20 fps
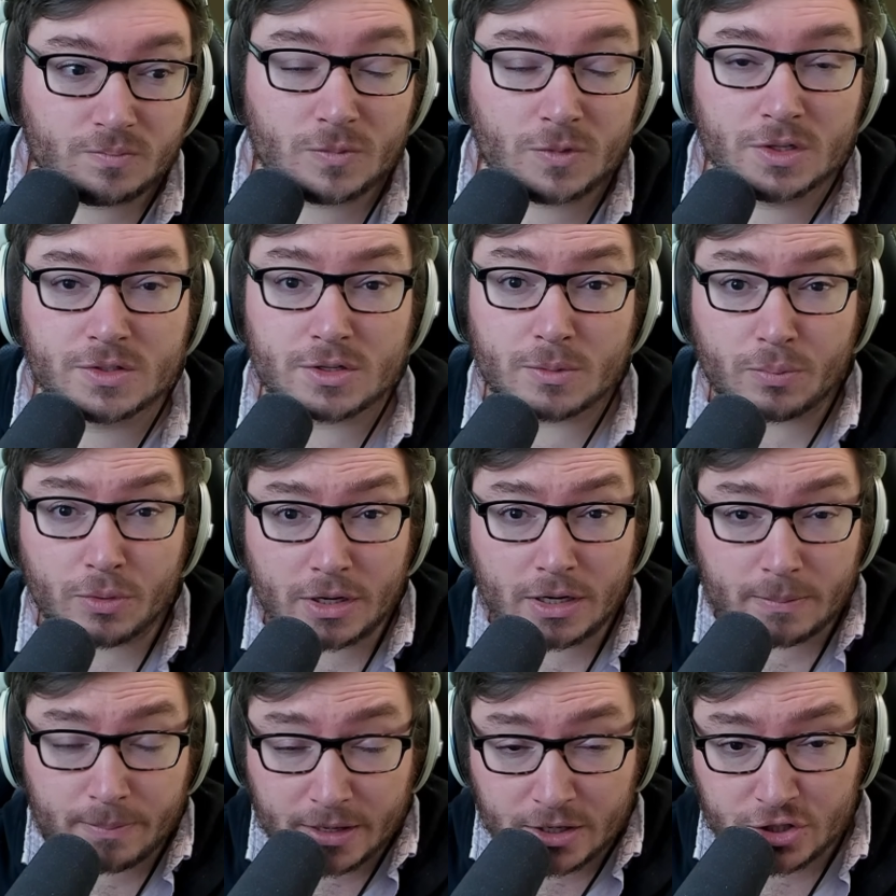So
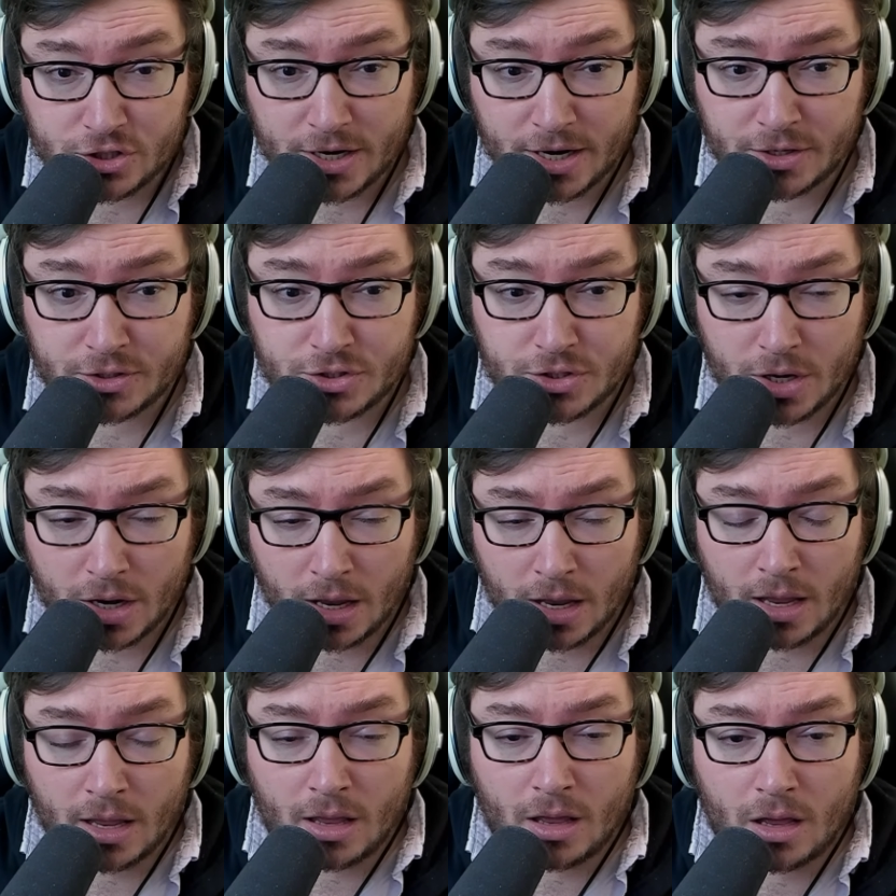pretty big change,
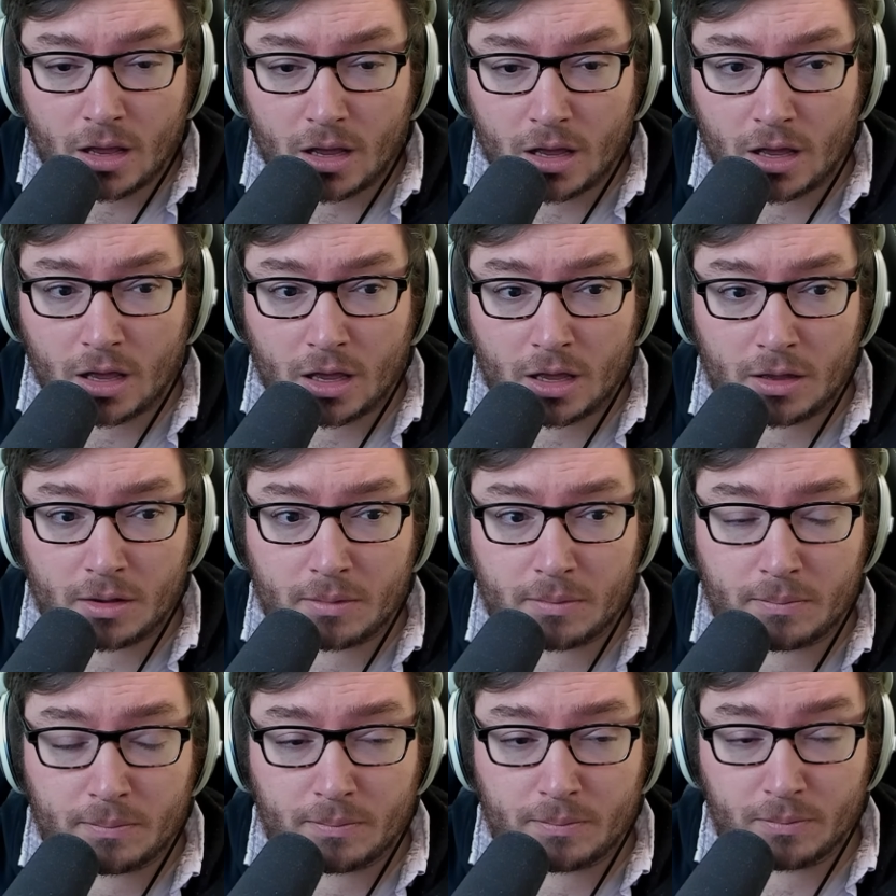
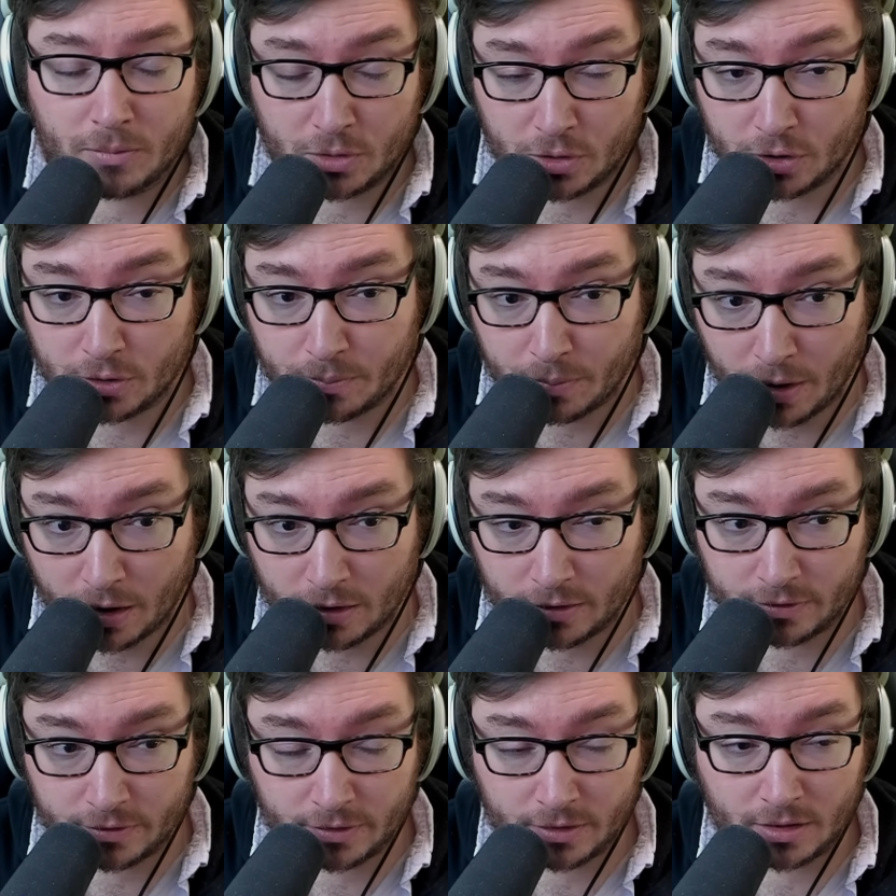good
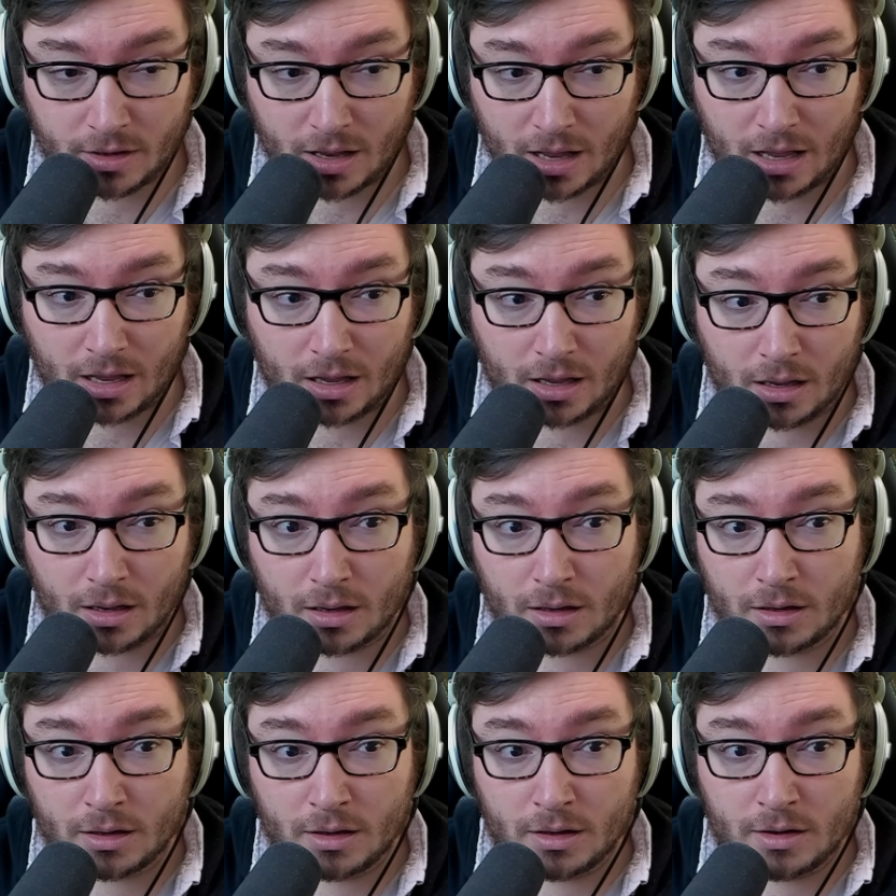buff
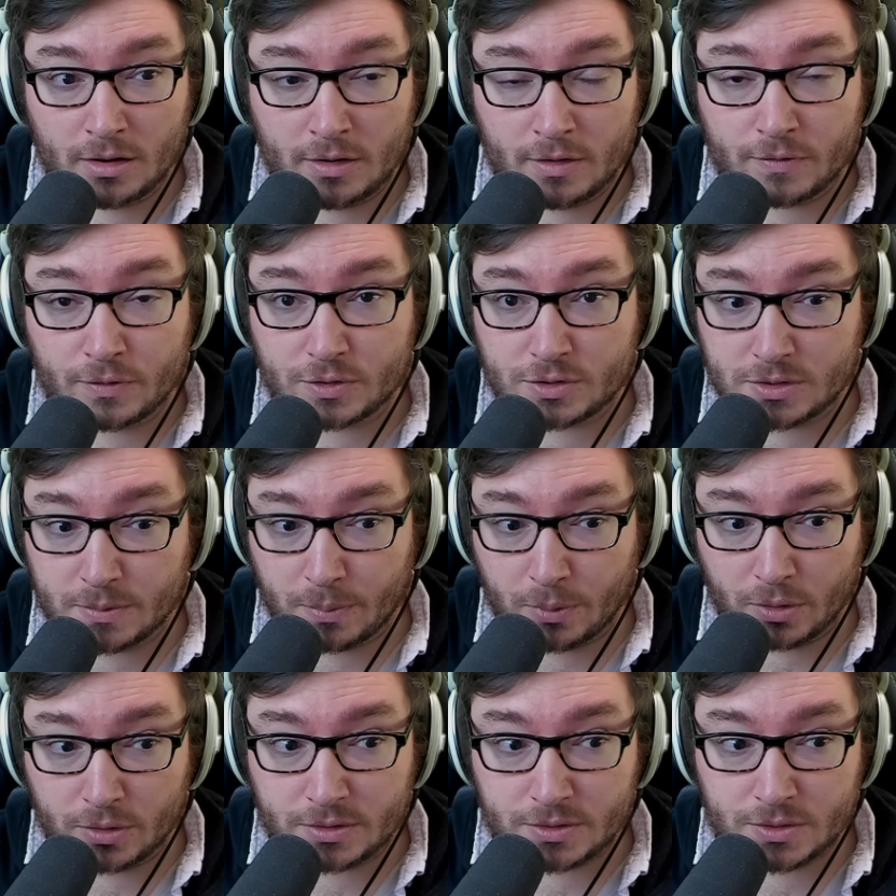for
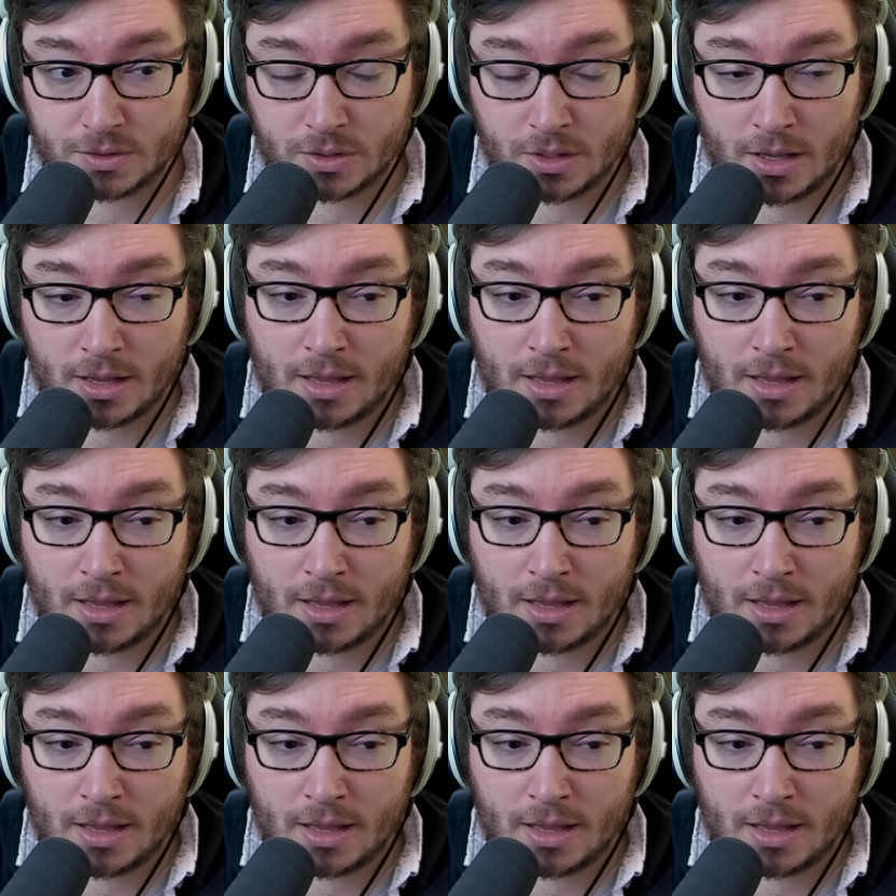supports.